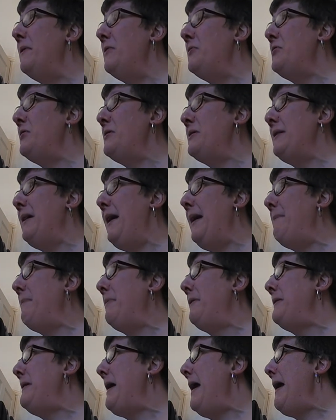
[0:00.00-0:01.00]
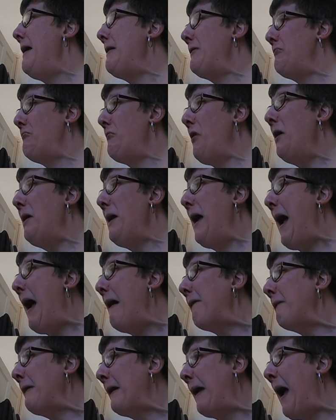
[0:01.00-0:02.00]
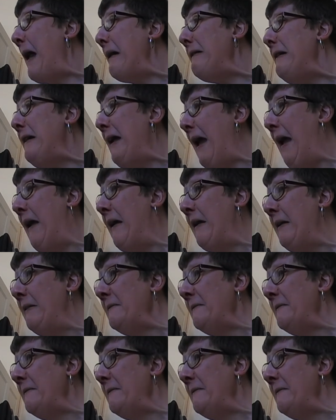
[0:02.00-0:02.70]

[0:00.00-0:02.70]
Just keep staying strong. How can you?